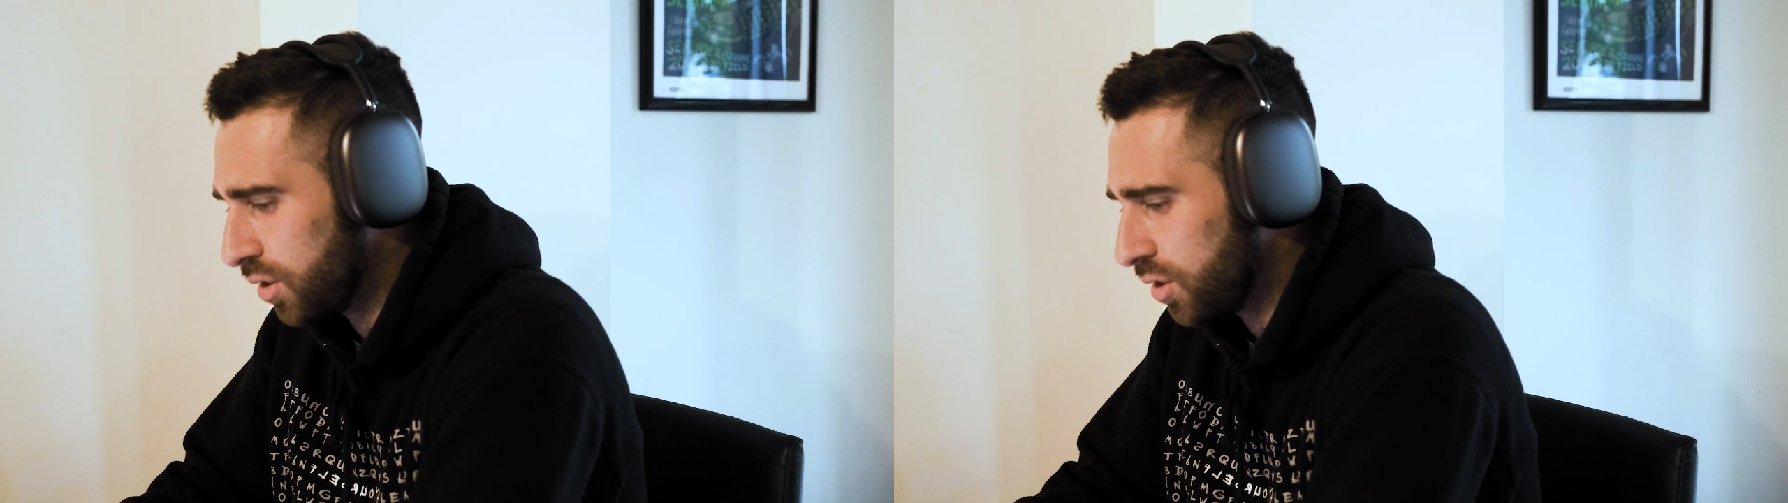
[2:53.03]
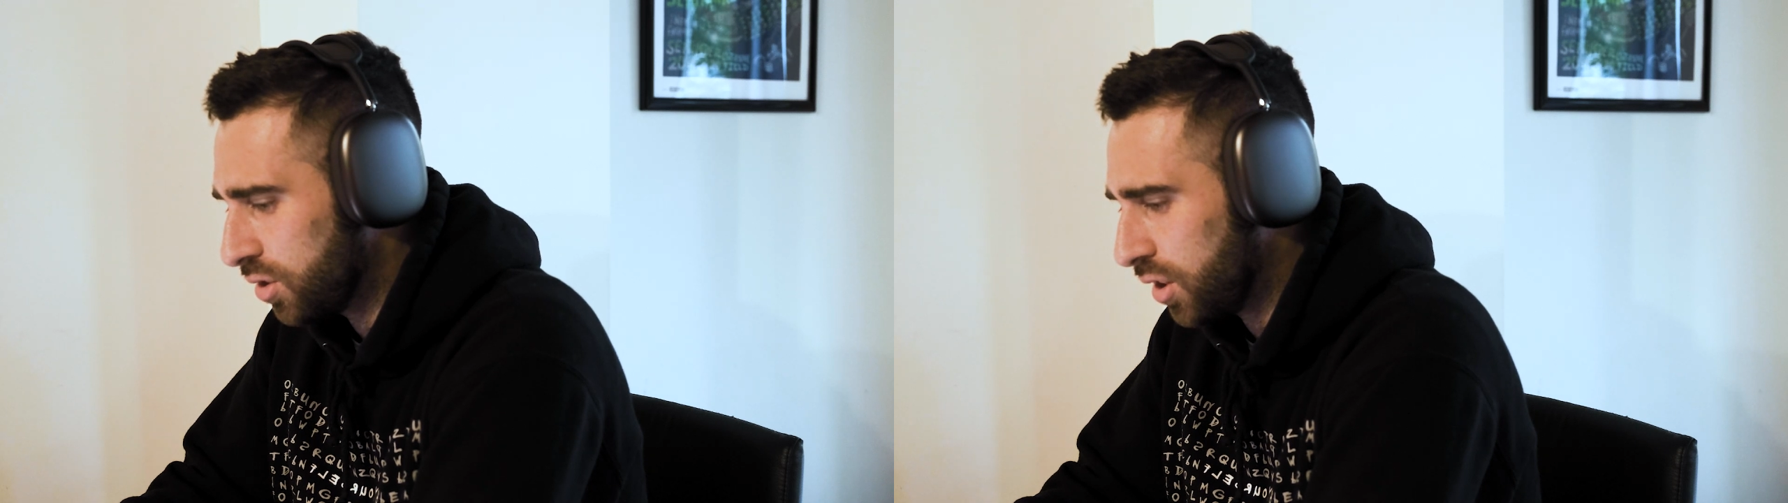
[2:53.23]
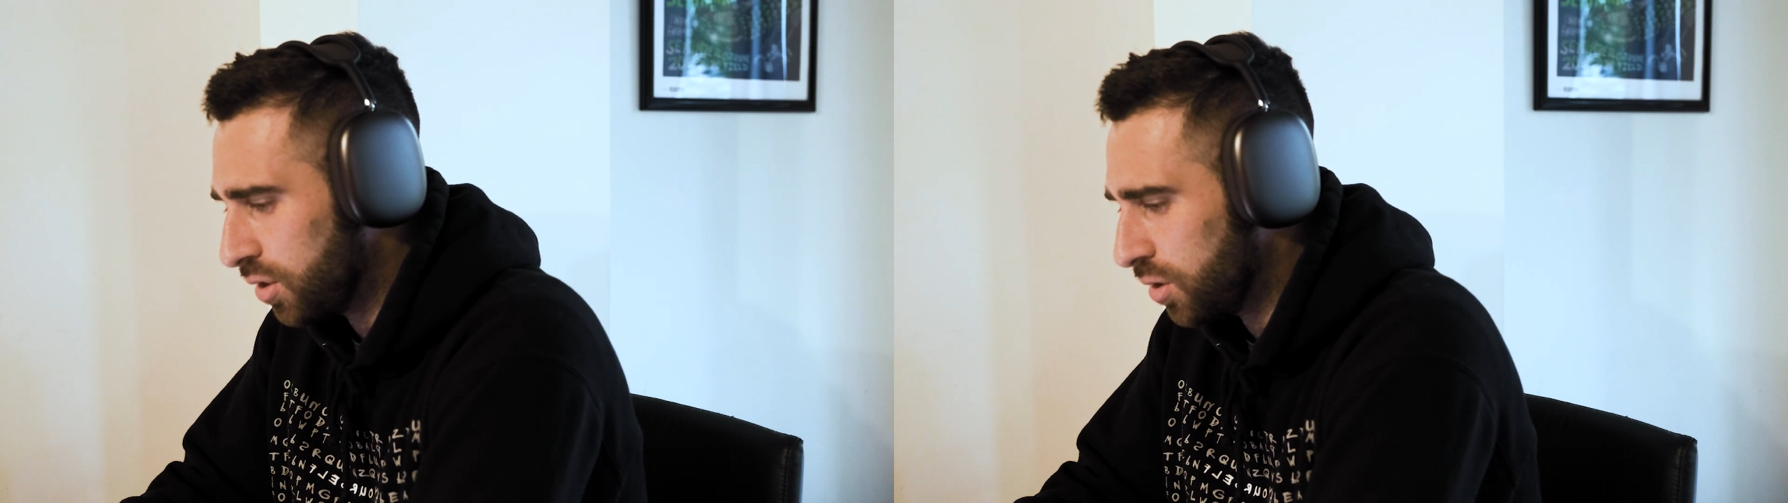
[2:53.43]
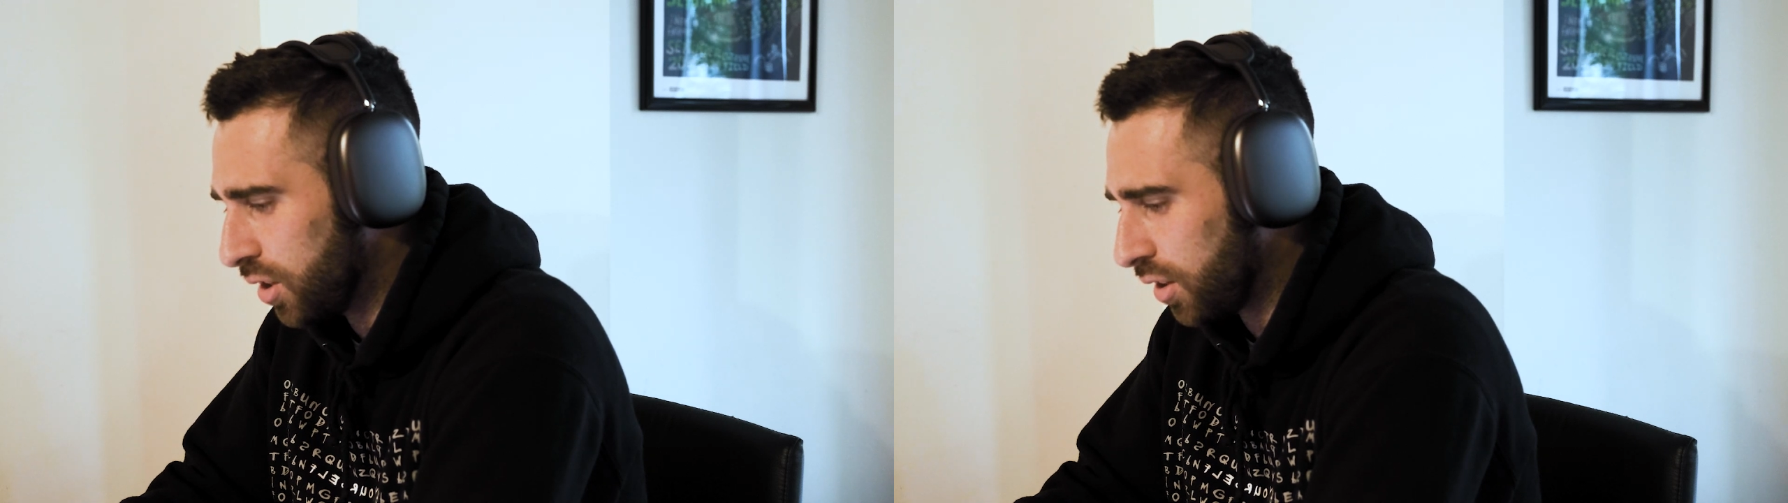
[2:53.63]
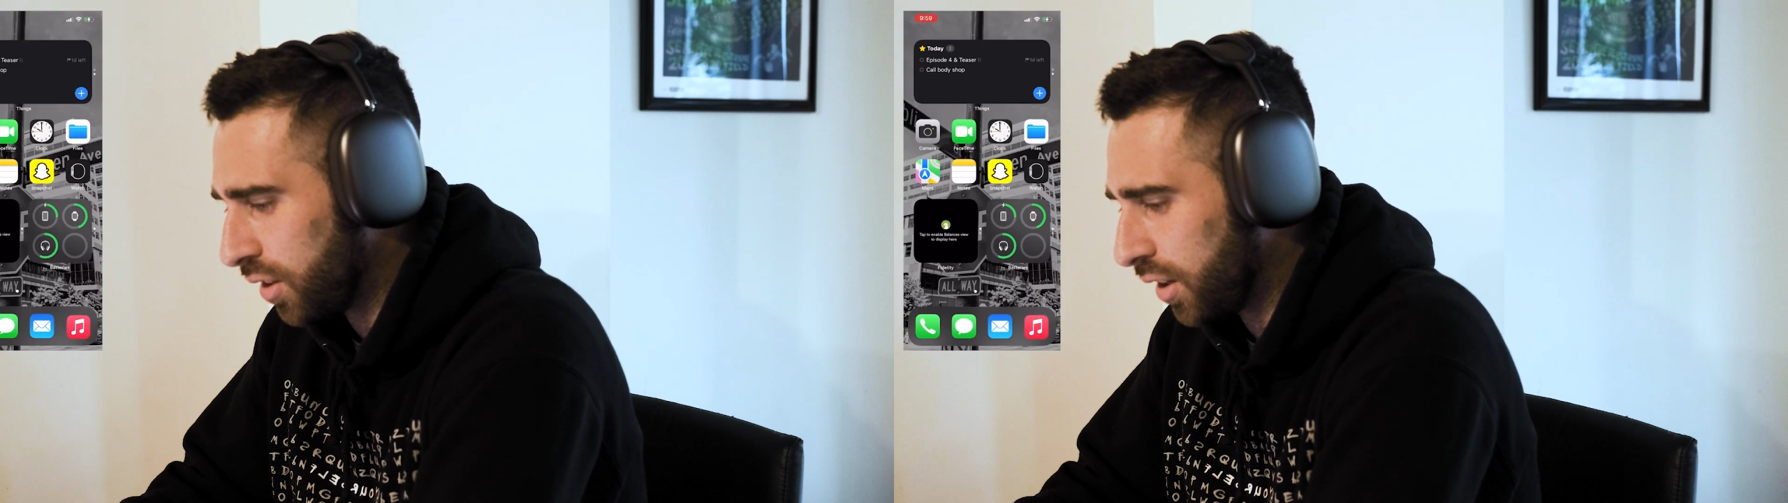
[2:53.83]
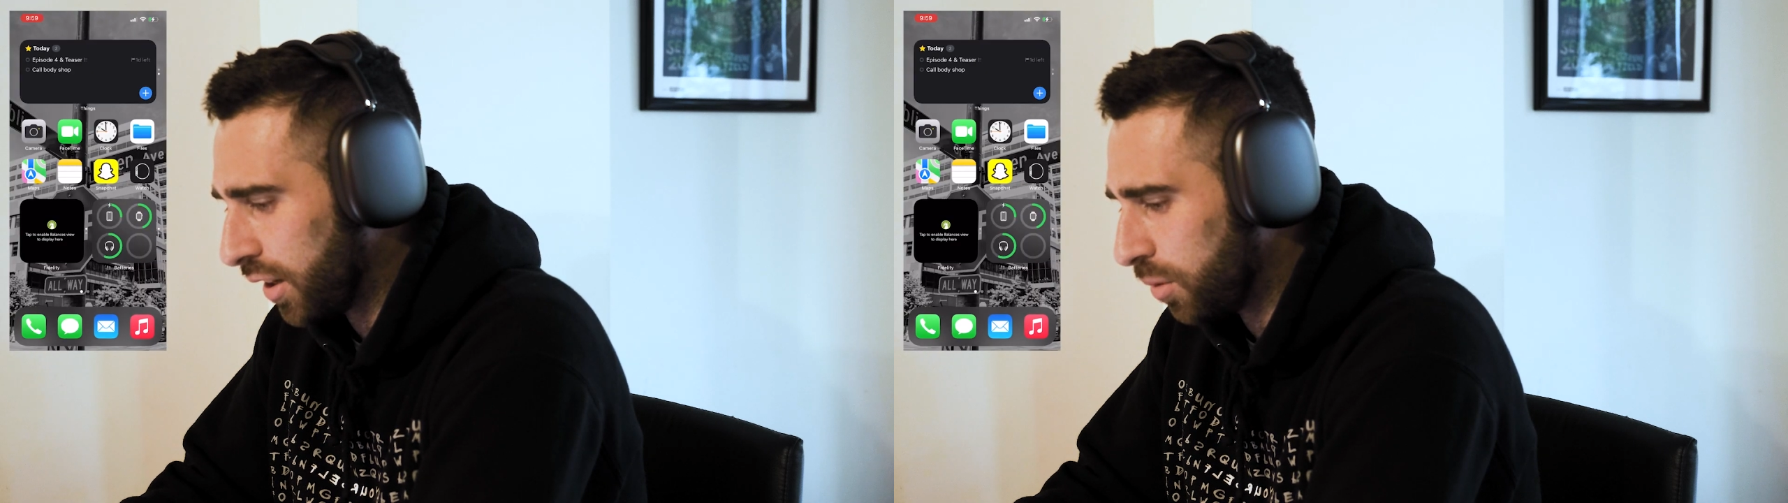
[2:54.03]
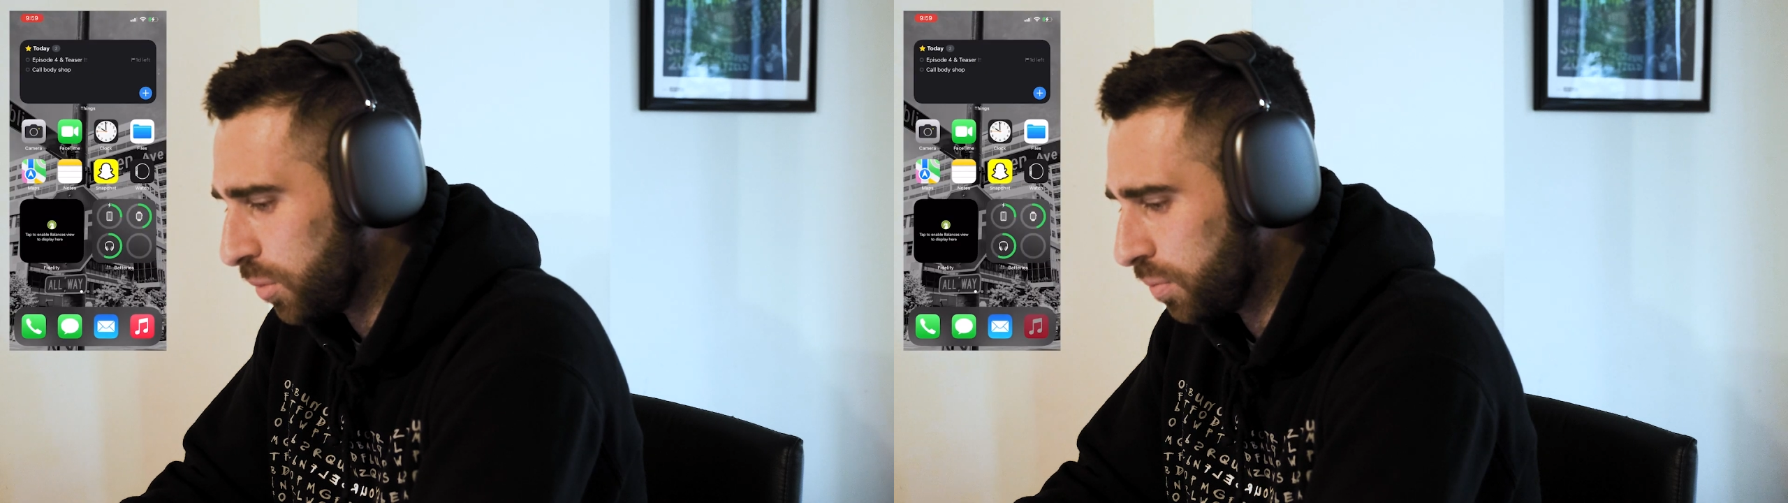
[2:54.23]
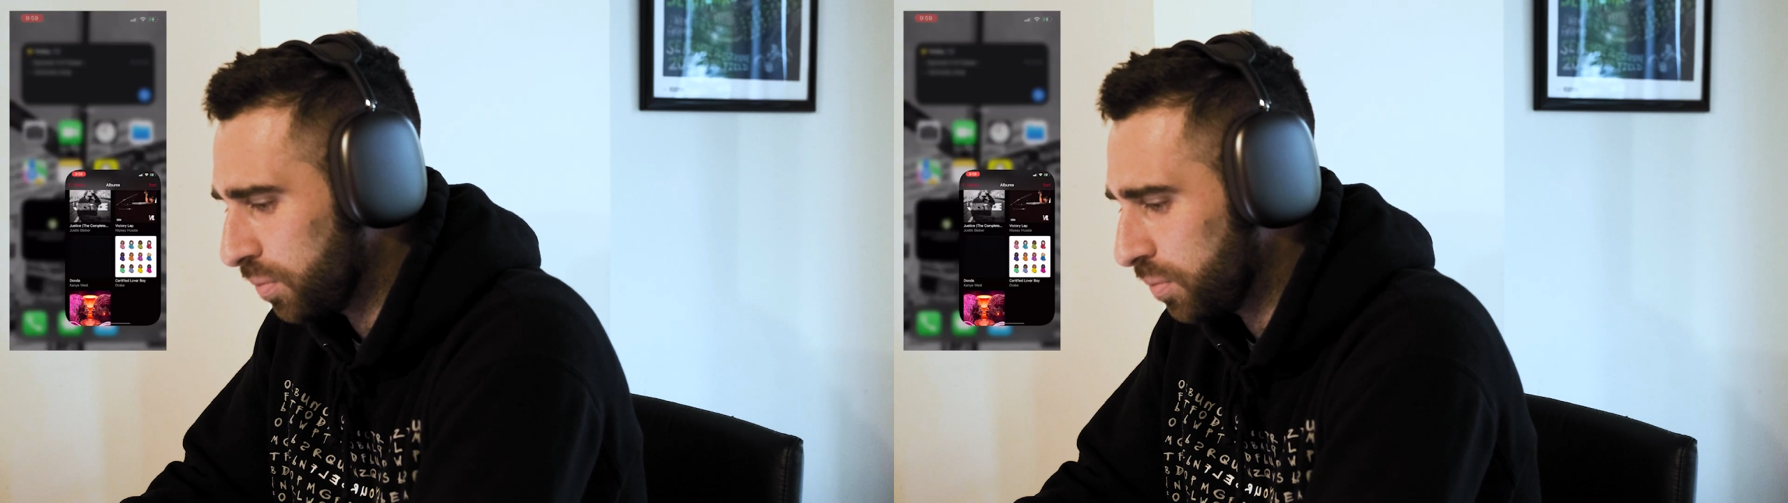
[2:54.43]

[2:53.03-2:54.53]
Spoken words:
It's a new Young Thug album.